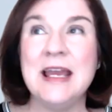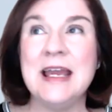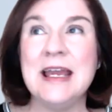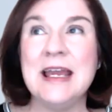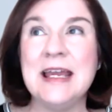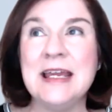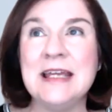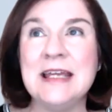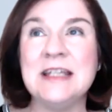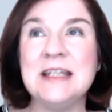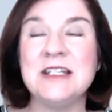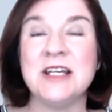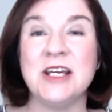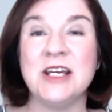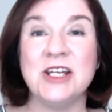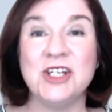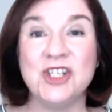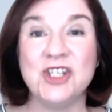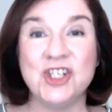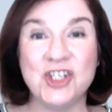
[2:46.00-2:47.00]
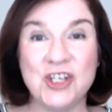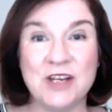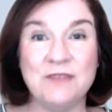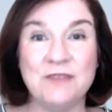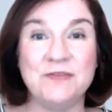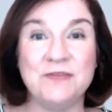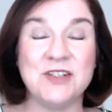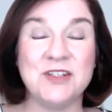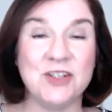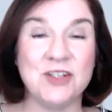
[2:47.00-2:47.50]
It
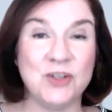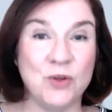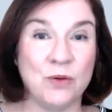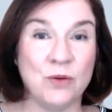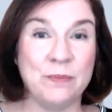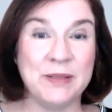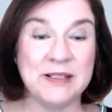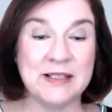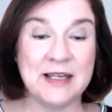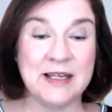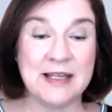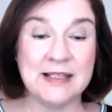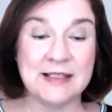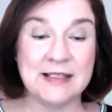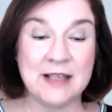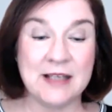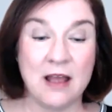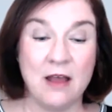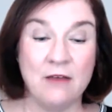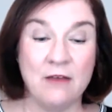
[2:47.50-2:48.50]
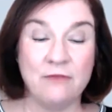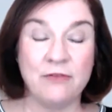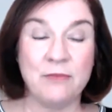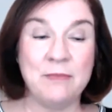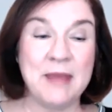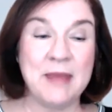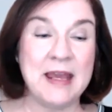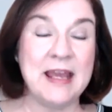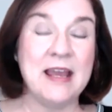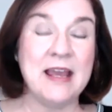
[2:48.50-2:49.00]
shifts your business. For
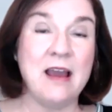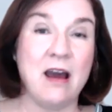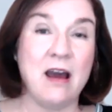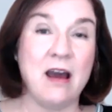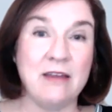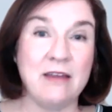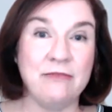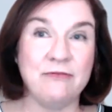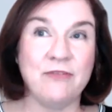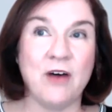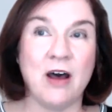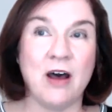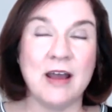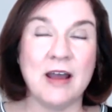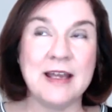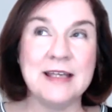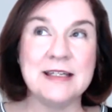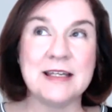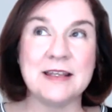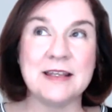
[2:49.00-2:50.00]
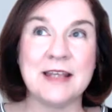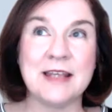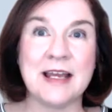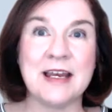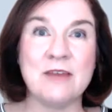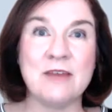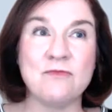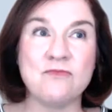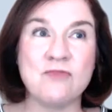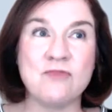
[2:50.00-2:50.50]
me, I find that
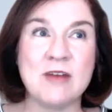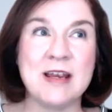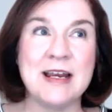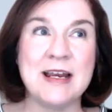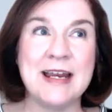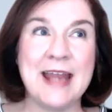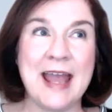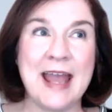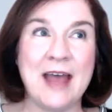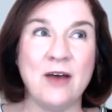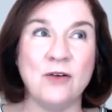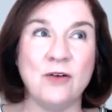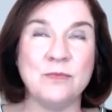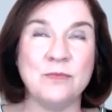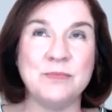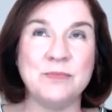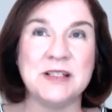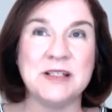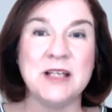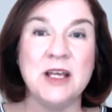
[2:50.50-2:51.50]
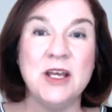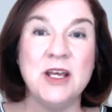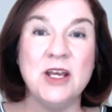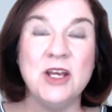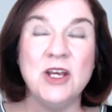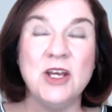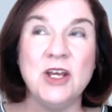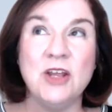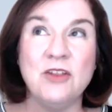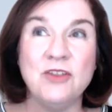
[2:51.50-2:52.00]
it really helps
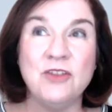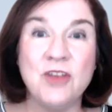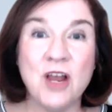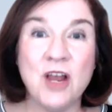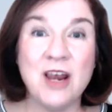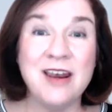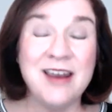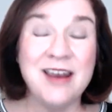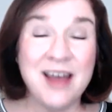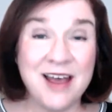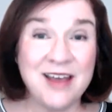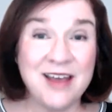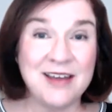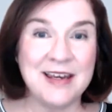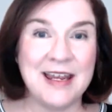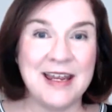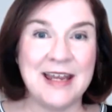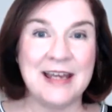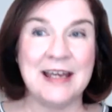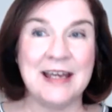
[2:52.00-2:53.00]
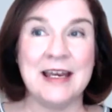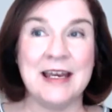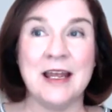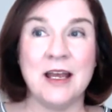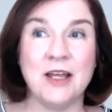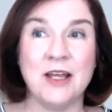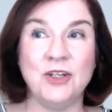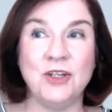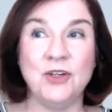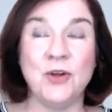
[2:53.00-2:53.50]
the learning,
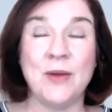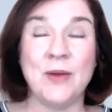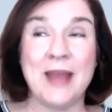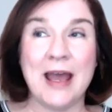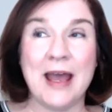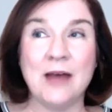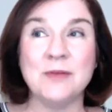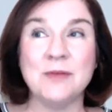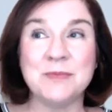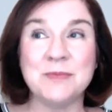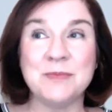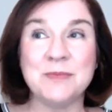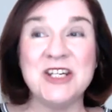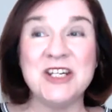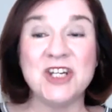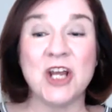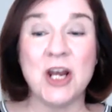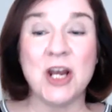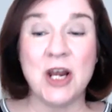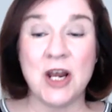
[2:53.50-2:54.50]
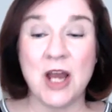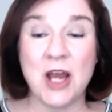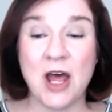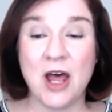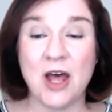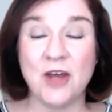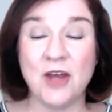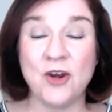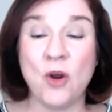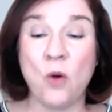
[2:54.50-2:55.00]
it helps me to
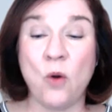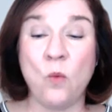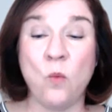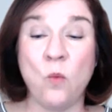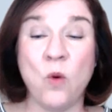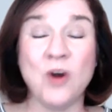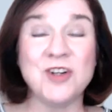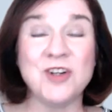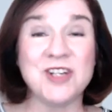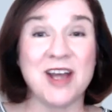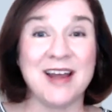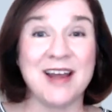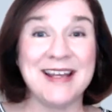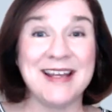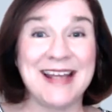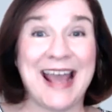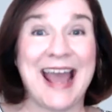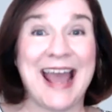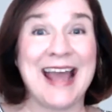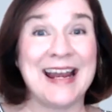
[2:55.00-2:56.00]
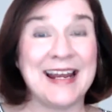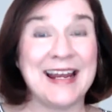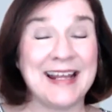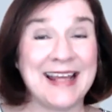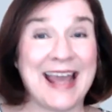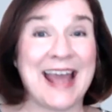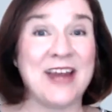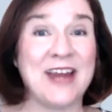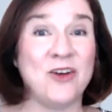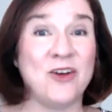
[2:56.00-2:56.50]
learn what I can and
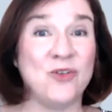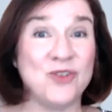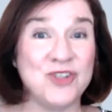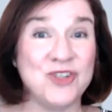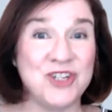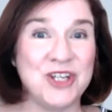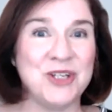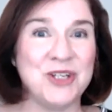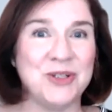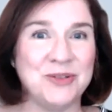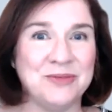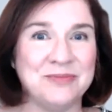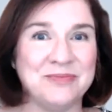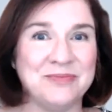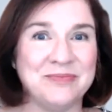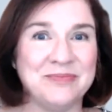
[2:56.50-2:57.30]
cannot do.